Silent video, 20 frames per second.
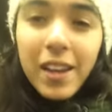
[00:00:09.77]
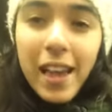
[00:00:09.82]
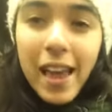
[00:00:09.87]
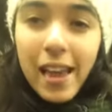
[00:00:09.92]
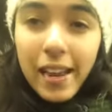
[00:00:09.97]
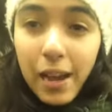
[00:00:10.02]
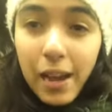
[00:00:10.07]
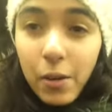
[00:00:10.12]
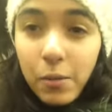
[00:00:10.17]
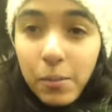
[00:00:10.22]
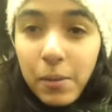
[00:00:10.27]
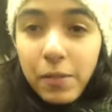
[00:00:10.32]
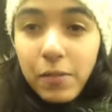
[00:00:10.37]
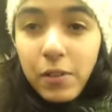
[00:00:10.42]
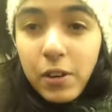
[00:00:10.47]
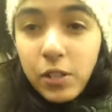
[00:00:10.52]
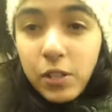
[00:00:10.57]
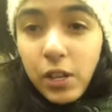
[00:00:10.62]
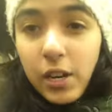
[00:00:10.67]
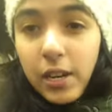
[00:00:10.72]
hang out with
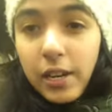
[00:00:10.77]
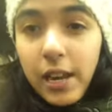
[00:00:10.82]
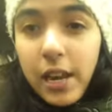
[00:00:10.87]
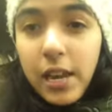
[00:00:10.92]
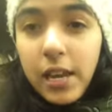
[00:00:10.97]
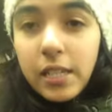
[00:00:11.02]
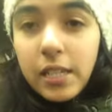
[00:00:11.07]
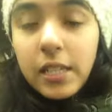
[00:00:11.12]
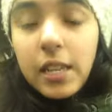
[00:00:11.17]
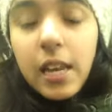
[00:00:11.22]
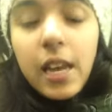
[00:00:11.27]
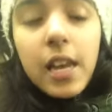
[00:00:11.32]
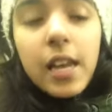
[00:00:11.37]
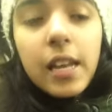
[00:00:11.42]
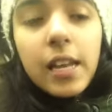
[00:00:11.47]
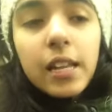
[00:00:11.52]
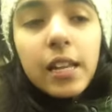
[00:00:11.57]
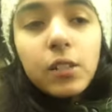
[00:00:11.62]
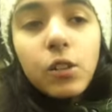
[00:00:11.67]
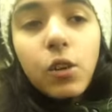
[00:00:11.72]
my friend Jeunesse.
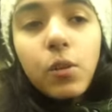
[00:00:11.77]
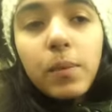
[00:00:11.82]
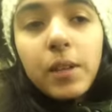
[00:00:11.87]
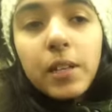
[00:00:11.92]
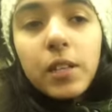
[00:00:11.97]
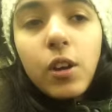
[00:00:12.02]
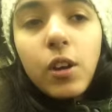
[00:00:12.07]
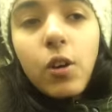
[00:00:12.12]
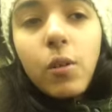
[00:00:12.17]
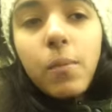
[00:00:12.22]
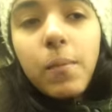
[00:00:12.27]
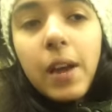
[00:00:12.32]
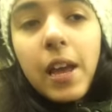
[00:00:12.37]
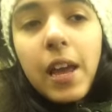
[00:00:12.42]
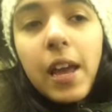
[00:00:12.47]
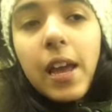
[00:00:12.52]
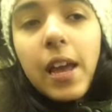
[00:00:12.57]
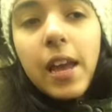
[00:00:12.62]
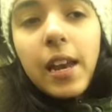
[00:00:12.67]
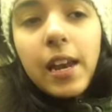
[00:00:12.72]
That's gonna be dope,
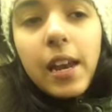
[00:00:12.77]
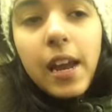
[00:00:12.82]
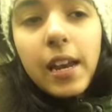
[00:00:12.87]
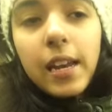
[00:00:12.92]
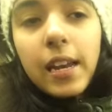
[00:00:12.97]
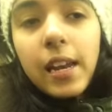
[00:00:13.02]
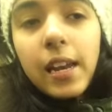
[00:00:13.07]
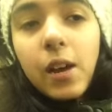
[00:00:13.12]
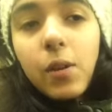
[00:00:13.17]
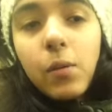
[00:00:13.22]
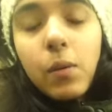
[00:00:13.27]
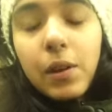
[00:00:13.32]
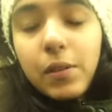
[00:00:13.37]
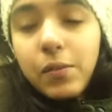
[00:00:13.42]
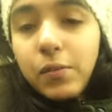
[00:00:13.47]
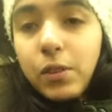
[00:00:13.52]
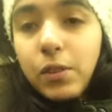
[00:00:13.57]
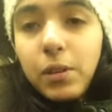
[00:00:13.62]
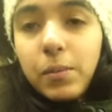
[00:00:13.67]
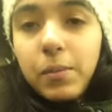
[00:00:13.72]
and I cannot
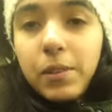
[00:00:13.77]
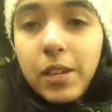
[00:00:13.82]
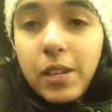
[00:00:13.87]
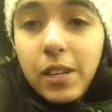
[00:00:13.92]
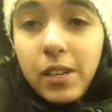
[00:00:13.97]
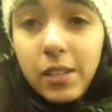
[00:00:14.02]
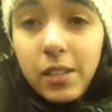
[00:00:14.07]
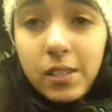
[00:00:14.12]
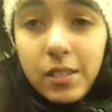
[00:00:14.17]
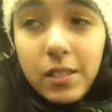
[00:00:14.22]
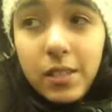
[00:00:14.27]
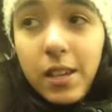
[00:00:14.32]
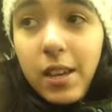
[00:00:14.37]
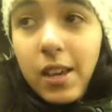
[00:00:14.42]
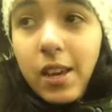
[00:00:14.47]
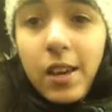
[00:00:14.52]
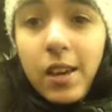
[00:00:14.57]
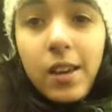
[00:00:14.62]
wait for it because